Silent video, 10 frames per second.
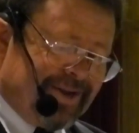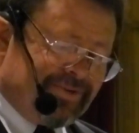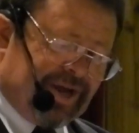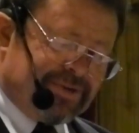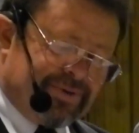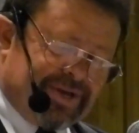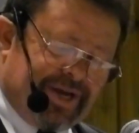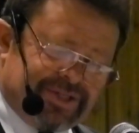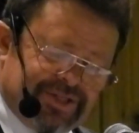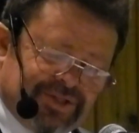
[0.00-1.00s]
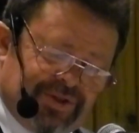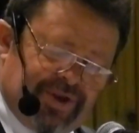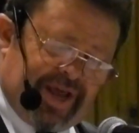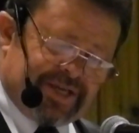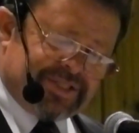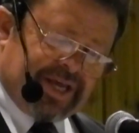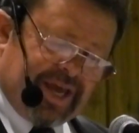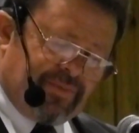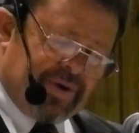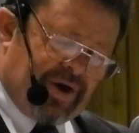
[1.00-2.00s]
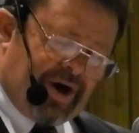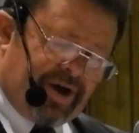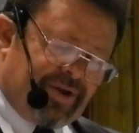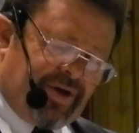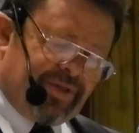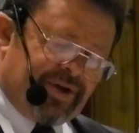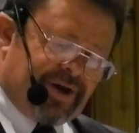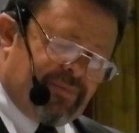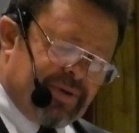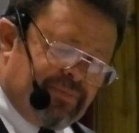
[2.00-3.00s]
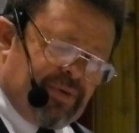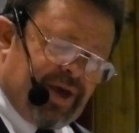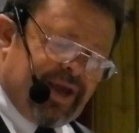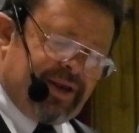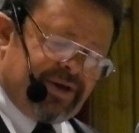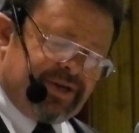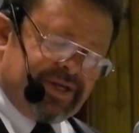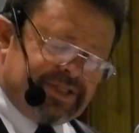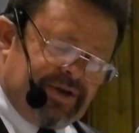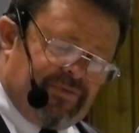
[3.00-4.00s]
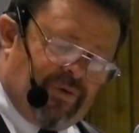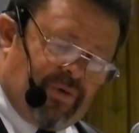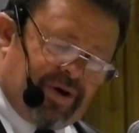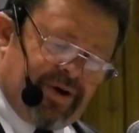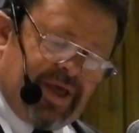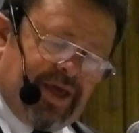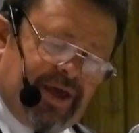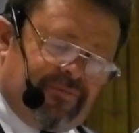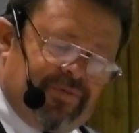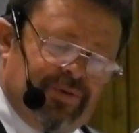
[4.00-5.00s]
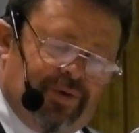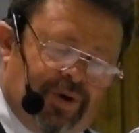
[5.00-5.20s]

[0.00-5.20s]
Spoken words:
Transportation. So the next day we got on the company plane, a DC-4, and flew